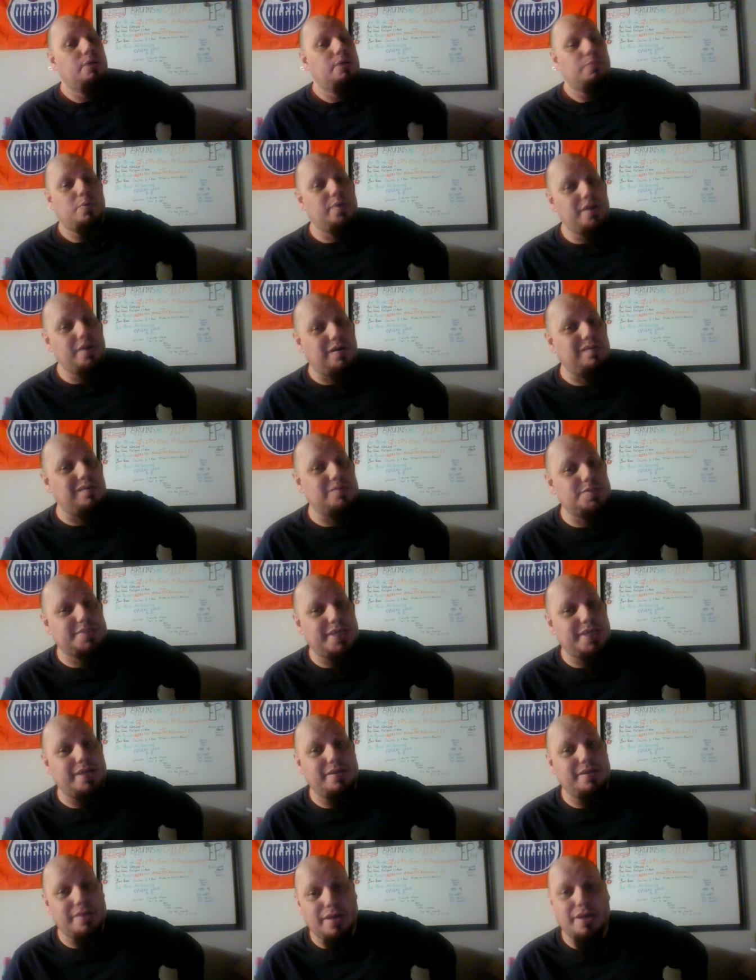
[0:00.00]
But when all was
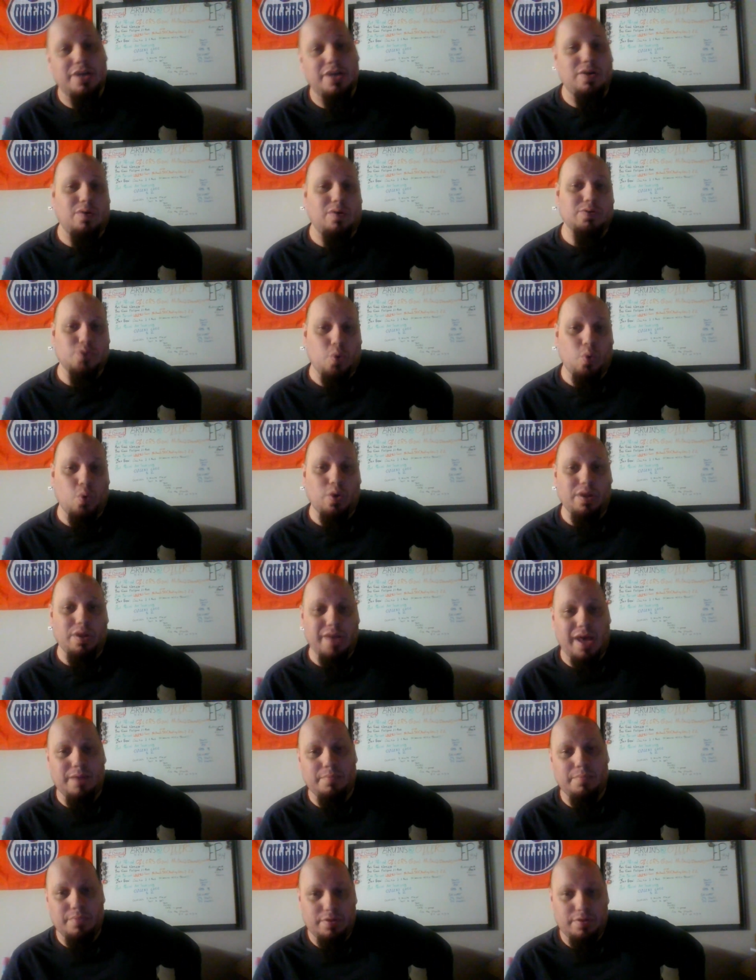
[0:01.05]
said and done and all totaled
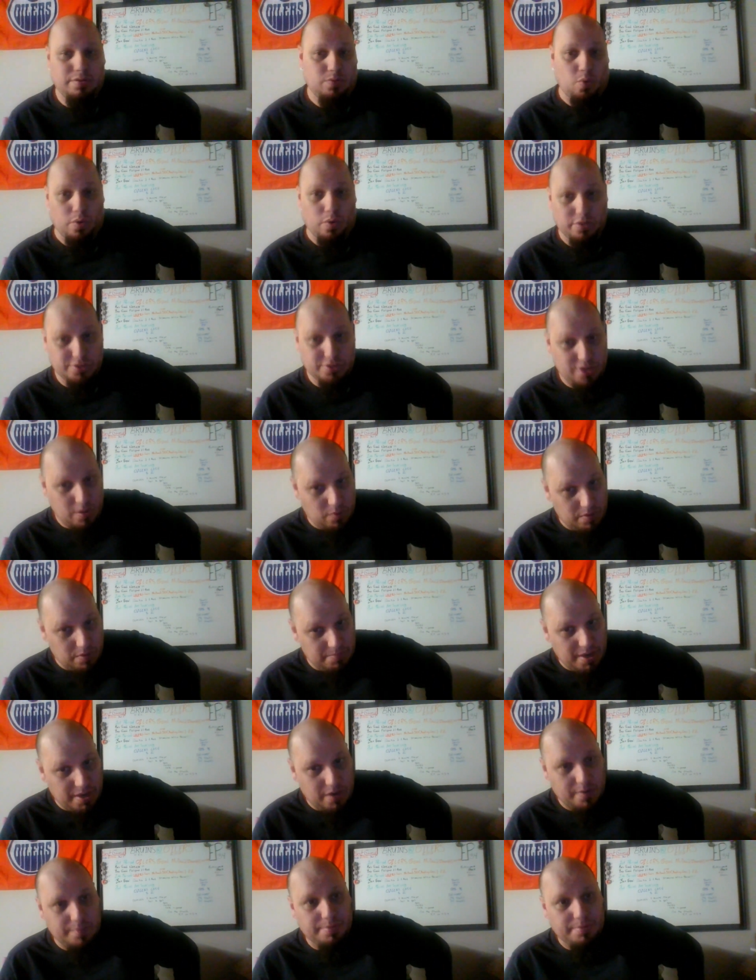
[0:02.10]
up, Oilers got 1
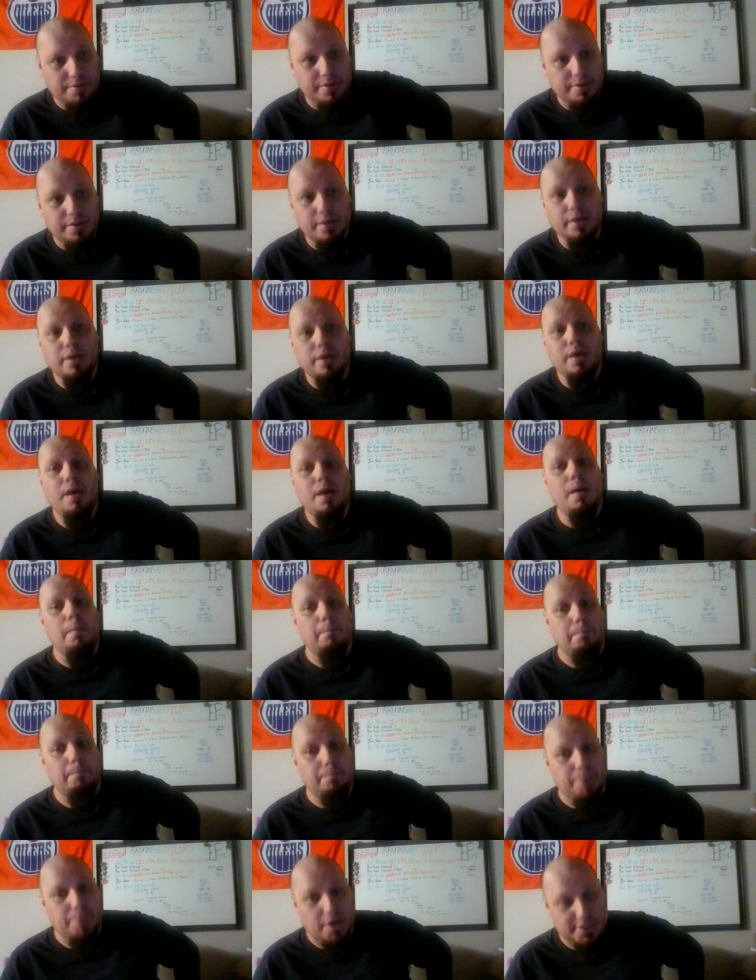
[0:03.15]
power play.
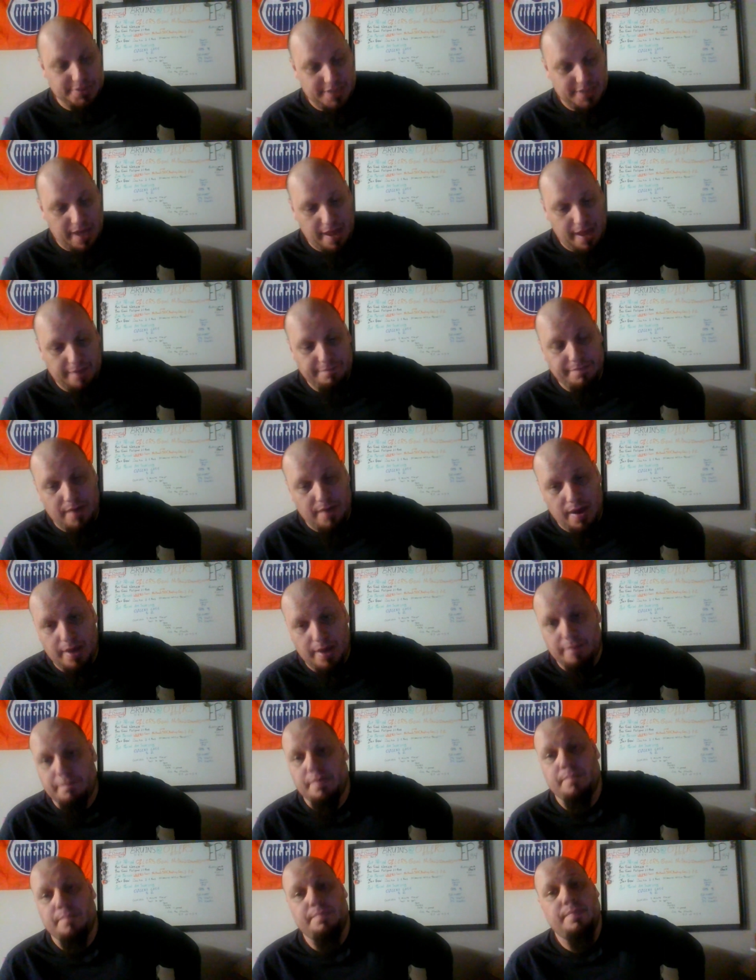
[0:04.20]
Boston had
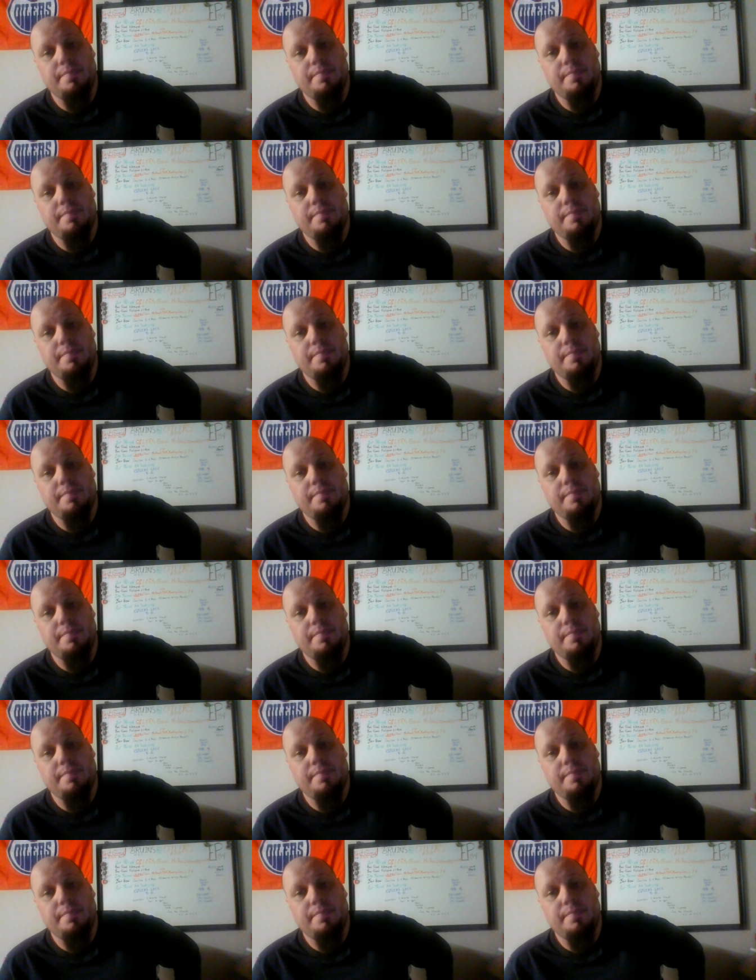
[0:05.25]
5.